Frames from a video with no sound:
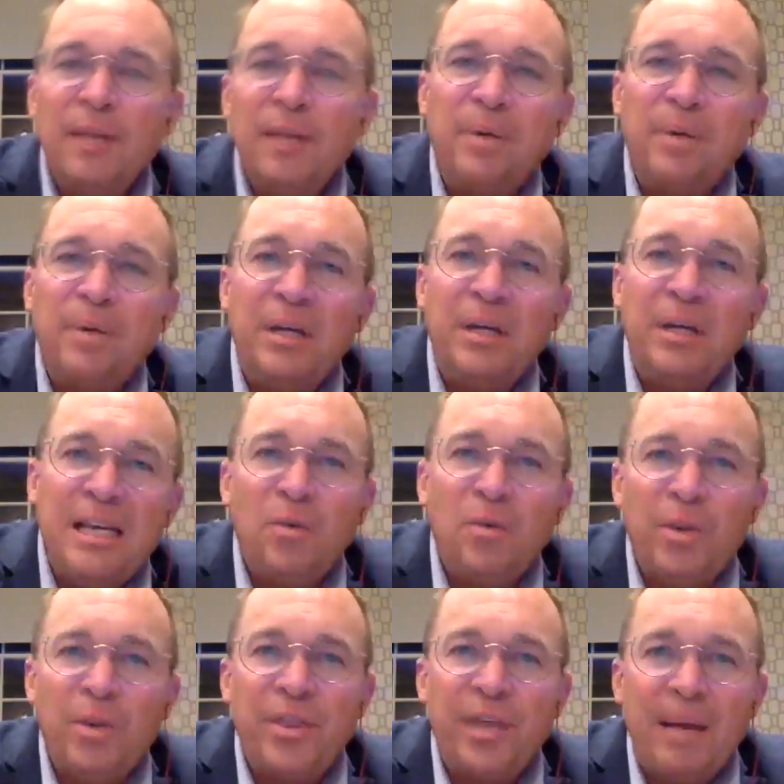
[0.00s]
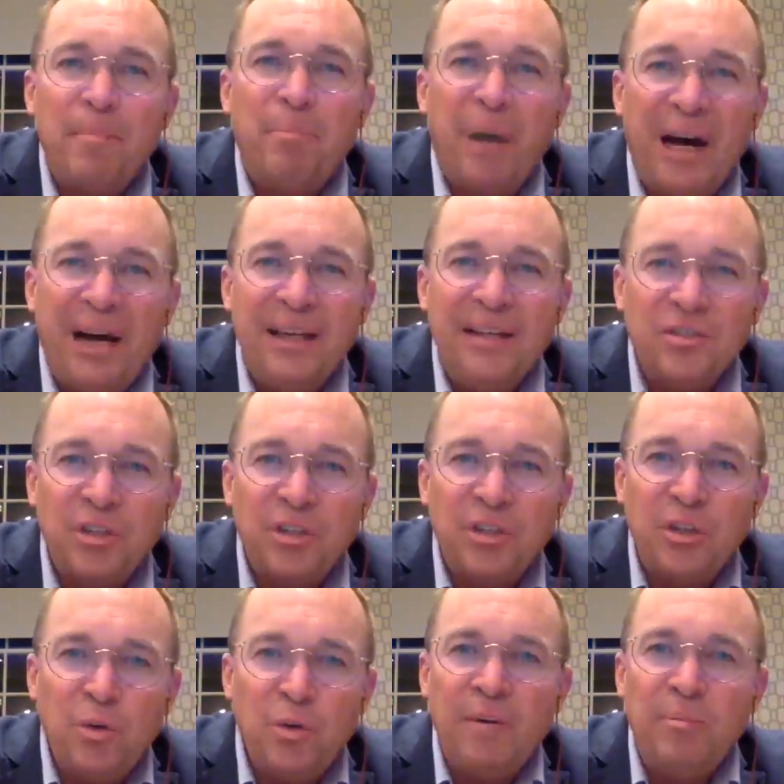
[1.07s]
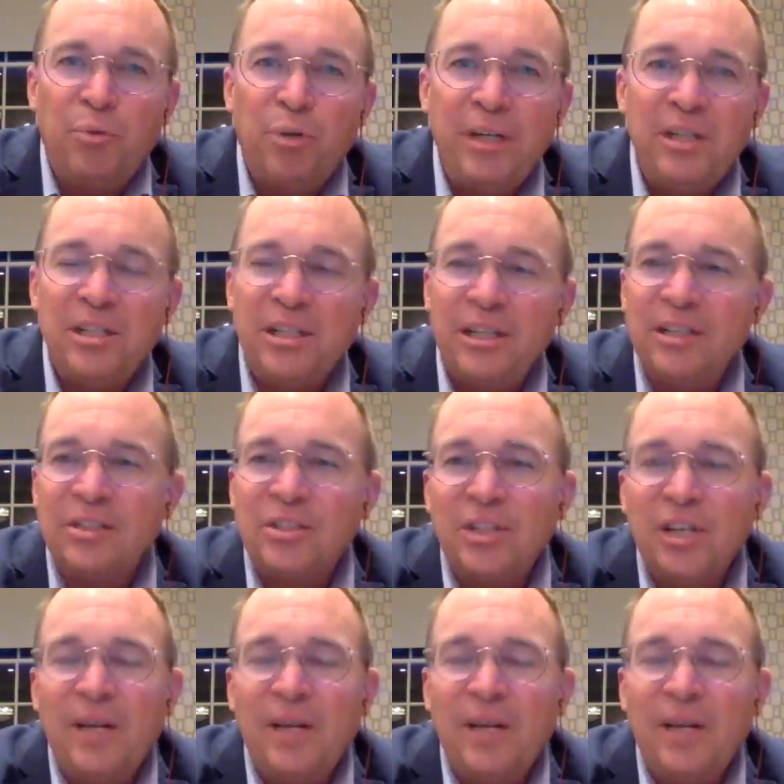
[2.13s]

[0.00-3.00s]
But even with that bias that you and I bring to this,